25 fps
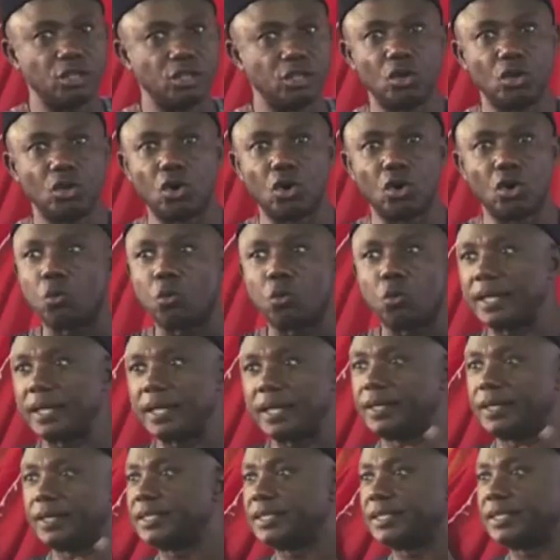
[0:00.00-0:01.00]
know why
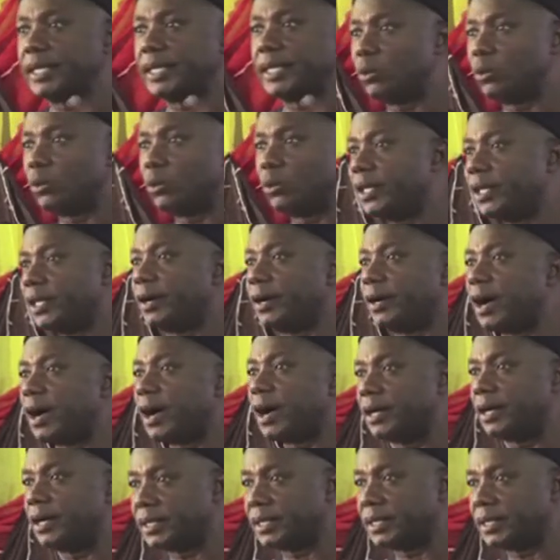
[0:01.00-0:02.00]
things are the way they
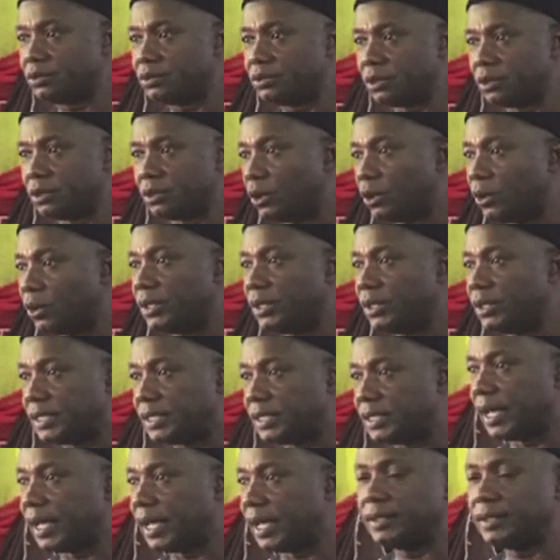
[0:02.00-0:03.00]
are in terms of knowing the
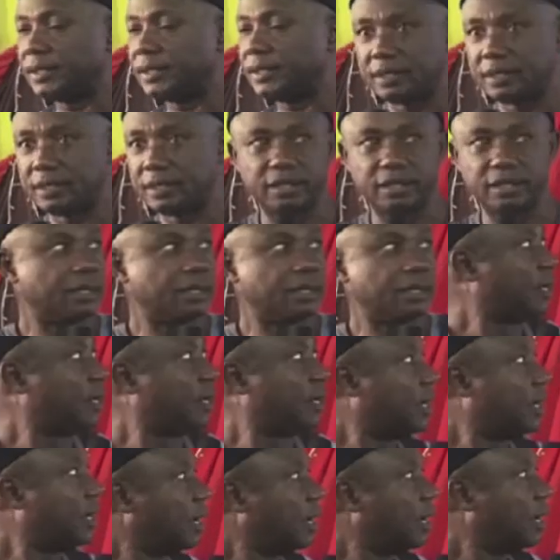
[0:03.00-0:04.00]
science.
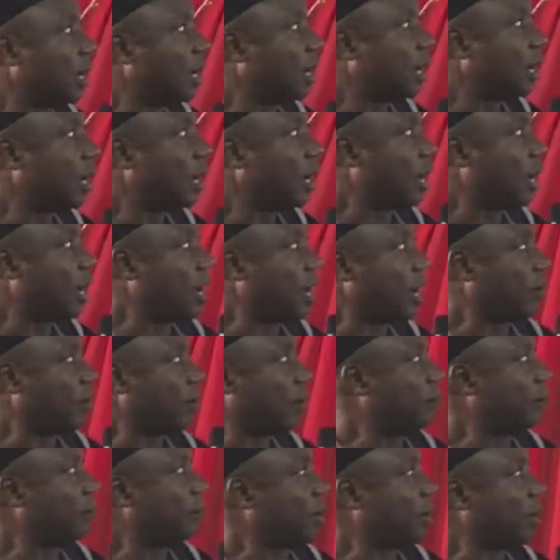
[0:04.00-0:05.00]

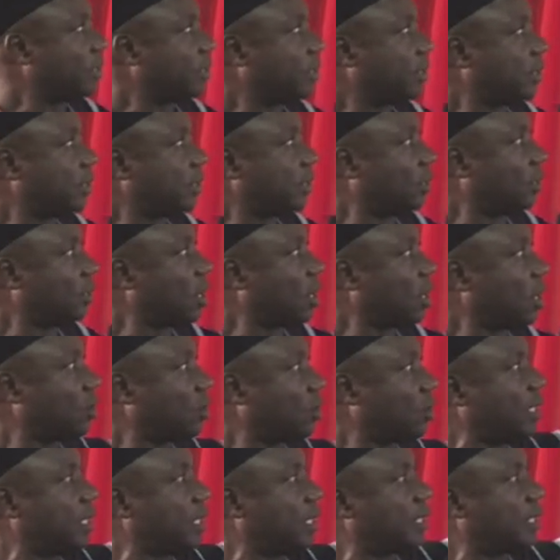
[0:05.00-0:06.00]
But it also
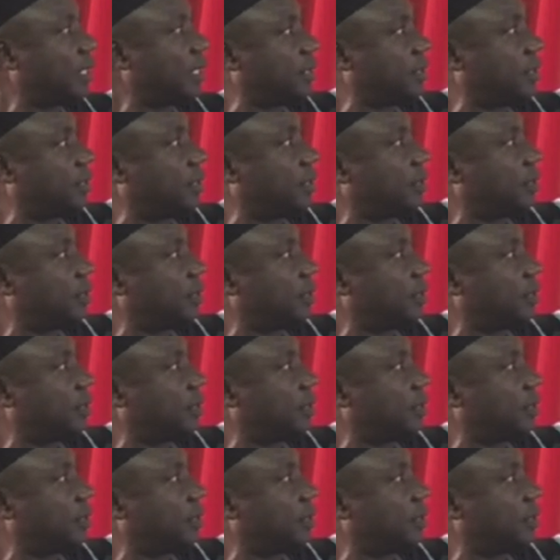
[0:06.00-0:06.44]
takes